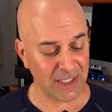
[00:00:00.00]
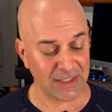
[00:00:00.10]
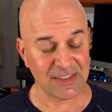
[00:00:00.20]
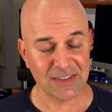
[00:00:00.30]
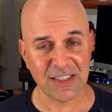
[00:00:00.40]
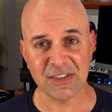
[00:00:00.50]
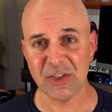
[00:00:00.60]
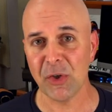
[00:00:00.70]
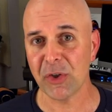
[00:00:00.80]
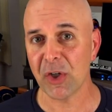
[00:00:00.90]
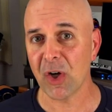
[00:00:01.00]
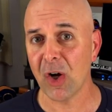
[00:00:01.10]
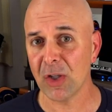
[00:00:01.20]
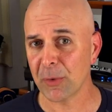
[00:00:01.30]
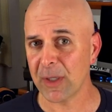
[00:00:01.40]
And it's nice to know you can
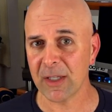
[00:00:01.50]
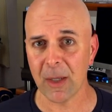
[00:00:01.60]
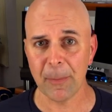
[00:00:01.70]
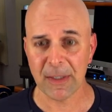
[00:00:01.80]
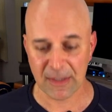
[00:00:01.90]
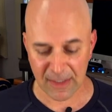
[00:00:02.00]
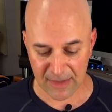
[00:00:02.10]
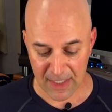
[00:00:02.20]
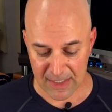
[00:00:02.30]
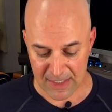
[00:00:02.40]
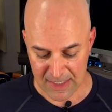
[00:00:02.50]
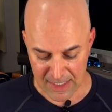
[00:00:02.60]
call a great company like that